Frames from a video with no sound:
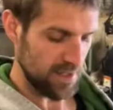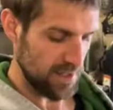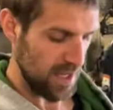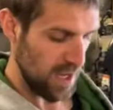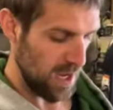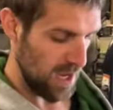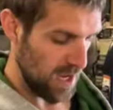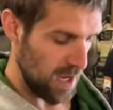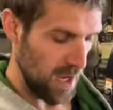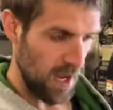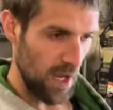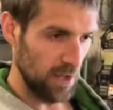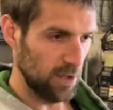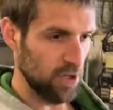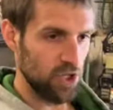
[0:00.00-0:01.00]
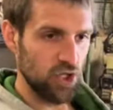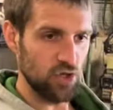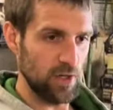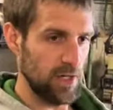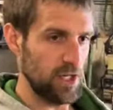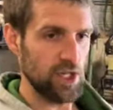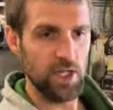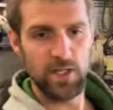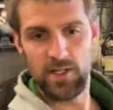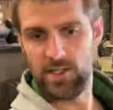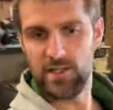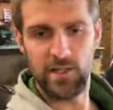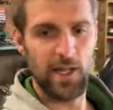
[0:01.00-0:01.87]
the illustrations,